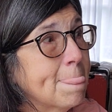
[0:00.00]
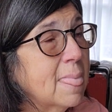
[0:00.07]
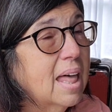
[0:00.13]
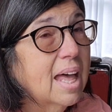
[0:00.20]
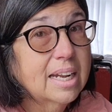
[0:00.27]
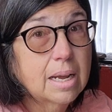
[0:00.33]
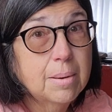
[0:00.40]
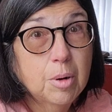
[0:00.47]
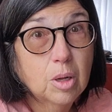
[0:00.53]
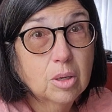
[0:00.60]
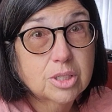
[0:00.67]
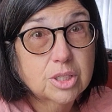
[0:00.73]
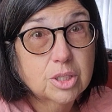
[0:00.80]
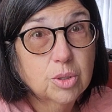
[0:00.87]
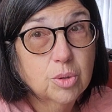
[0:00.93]
I'm
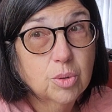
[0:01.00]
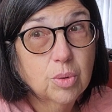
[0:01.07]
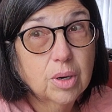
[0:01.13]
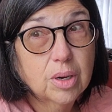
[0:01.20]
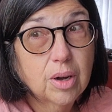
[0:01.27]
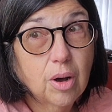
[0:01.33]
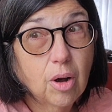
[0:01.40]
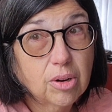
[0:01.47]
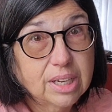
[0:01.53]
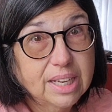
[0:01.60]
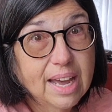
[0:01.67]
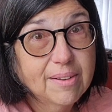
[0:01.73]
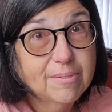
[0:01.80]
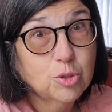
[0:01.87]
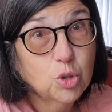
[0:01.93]
also already
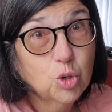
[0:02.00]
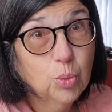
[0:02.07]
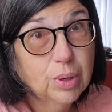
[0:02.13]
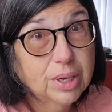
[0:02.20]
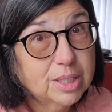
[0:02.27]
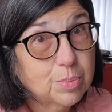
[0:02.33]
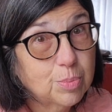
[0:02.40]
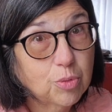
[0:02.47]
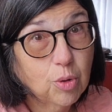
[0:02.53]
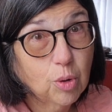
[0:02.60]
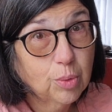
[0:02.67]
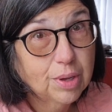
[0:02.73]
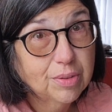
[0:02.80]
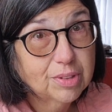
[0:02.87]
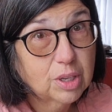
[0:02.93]
have 2 weeks before
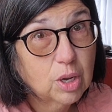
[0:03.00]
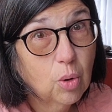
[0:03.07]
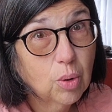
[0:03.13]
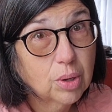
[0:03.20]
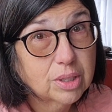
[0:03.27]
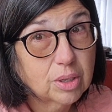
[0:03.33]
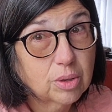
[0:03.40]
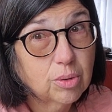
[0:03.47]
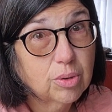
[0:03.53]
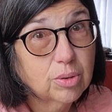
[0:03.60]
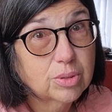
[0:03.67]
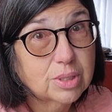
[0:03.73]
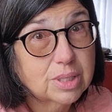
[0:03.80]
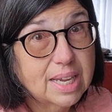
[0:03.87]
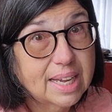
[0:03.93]
we even go on the
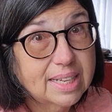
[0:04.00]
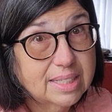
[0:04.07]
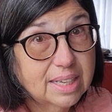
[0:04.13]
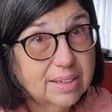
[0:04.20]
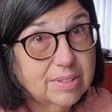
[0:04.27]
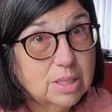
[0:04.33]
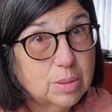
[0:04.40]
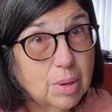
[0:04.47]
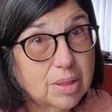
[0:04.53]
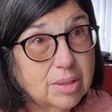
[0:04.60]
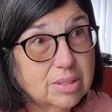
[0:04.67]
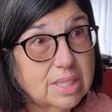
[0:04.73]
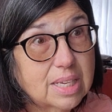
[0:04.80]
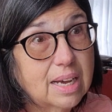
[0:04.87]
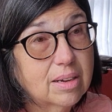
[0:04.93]
cruise at David's
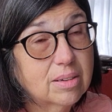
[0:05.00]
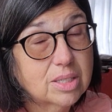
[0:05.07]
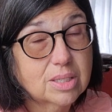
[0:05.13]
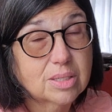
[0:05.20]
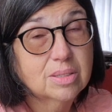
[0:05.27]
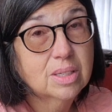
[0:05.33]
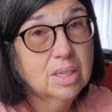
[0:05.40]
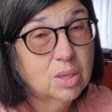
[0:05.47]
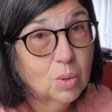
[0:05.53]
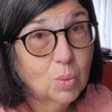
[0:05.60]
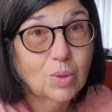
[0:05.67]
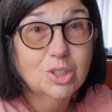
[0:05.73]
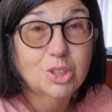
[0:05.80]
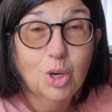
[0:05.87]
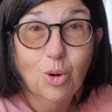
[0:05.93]
mother's house,
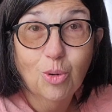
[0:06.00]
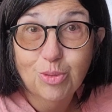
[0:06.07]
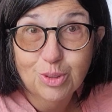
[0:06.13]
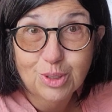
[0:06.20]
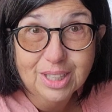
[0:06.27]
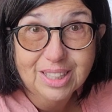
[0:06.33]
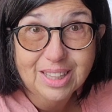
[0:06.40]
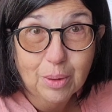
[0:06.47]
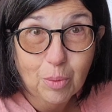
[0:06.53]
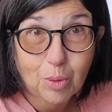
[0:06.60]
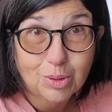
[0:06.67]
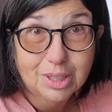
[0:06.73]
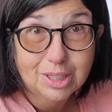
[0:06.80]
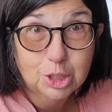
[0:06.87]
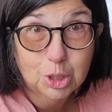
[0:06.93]
which hopefully
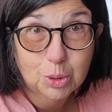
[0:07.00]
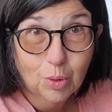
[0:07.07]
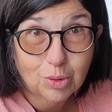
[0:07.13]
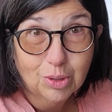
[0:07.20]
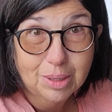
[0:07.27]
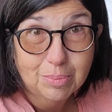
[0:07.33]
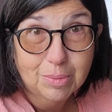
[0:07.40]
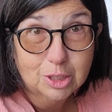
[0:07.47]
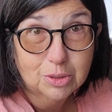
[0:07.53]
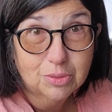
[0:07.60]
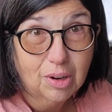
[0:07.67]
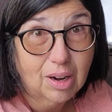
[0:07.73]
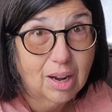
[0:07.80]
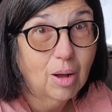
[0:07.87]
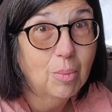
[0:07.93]
she won't need much of
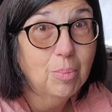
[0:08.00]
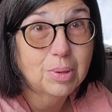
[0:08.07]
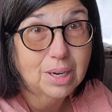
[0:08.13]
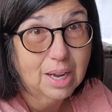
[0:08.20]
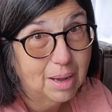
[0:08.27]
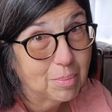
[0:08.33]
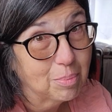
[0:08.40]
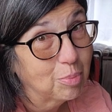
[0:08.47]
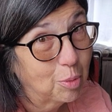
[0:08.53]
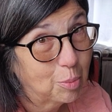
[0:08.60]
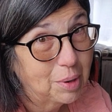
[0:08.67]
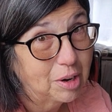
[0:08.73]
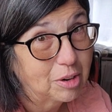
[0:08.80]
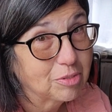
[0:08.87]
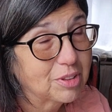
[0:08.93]
our help, but I am
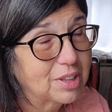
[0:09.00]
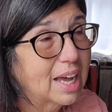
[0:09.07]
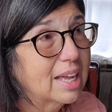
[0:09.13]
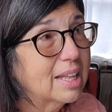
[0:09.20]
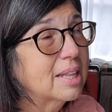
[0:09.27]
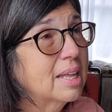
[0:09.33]
prepared for that.